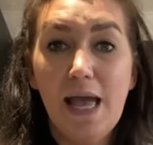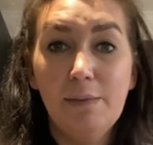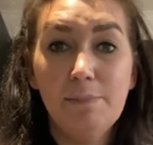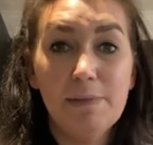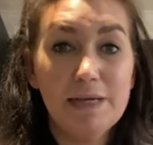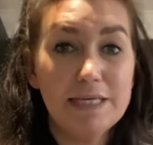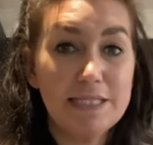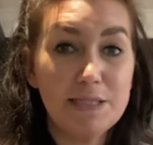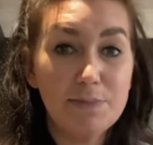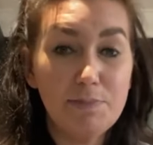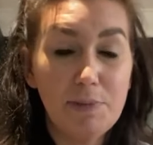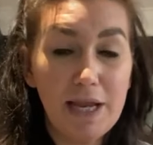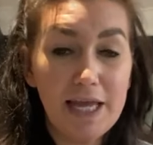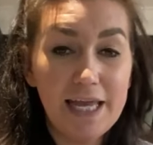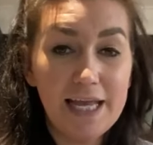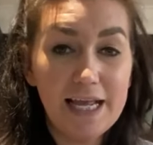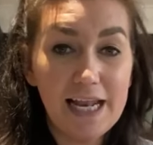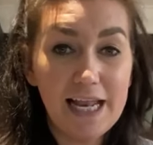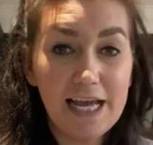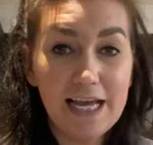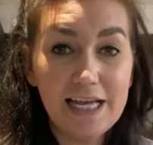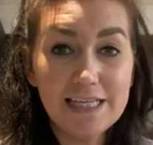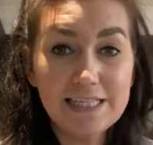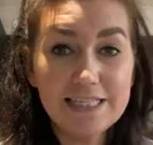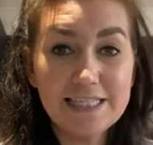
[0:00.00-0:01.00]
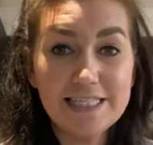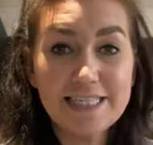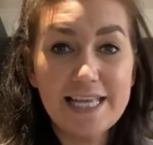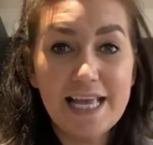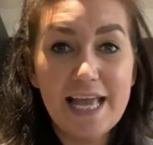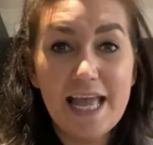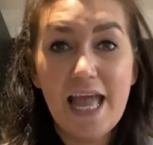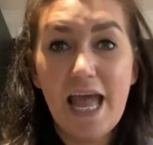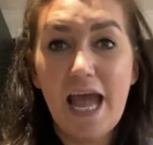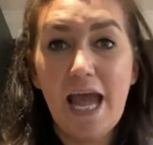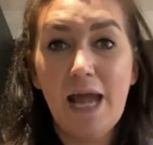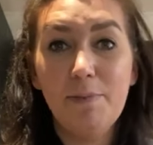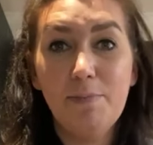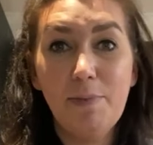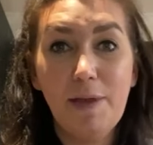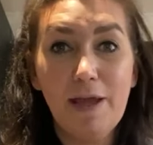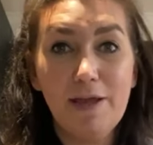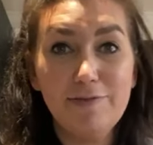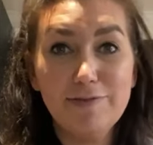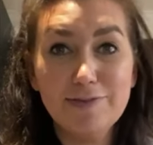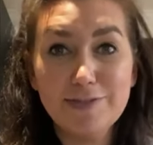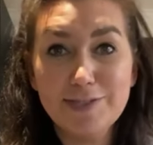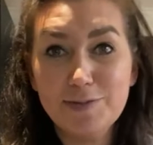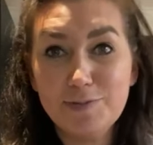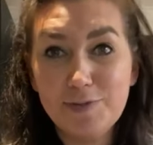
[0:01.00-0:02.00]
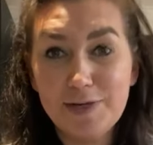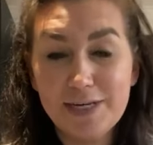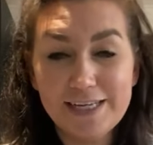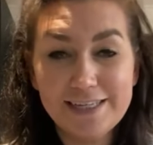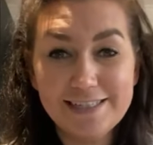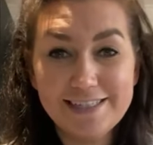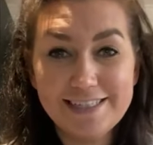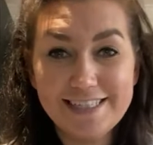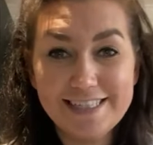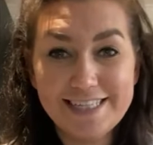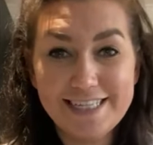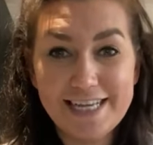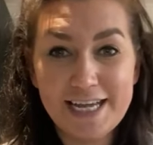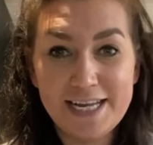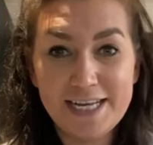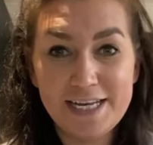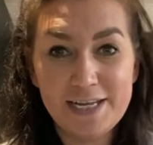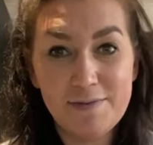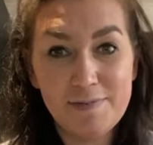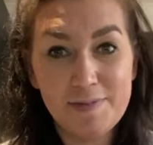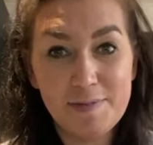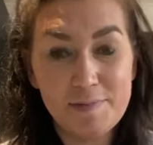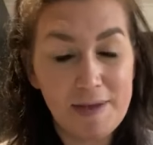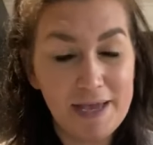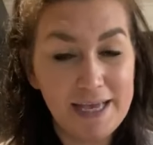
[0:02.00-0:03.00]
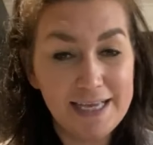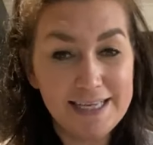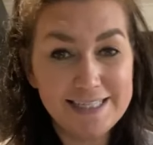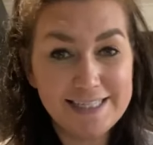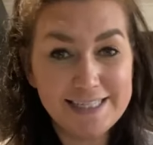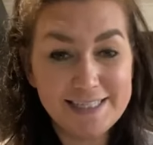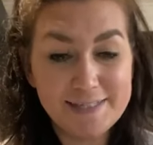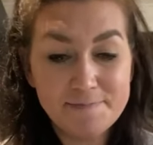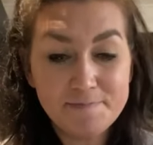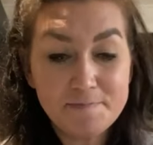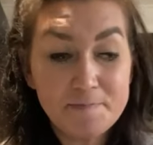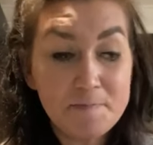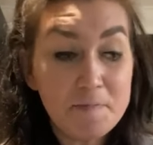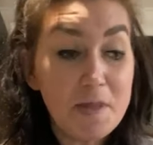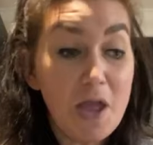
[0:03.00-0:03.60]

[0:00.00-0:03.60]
a messy play class and pay for someone else to tidy up the mess.